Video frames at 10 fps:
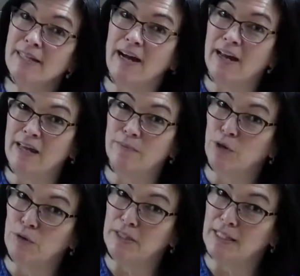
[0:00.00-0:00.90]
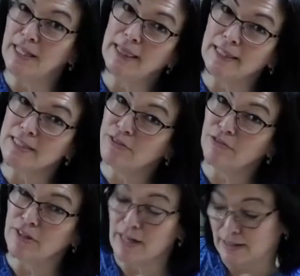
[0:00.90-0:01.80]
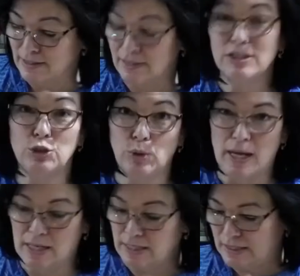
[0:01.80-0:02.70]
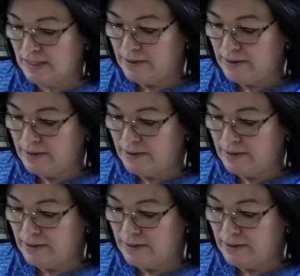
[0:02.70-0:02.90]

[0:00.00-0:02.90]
I am going to eat this for the next 2 days,